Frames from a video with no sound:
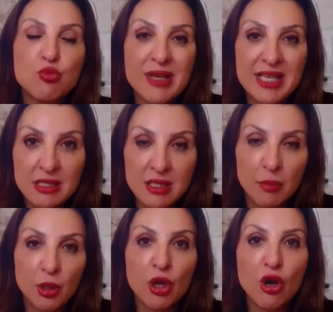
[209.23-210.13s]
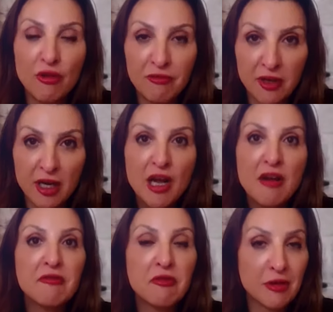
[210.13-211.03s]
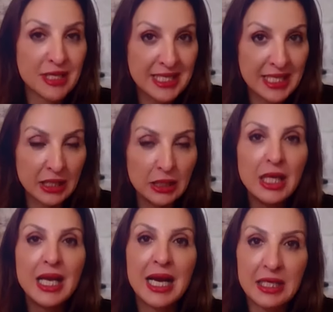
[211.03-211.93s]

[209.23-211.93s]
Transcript: reasonable offer for a deal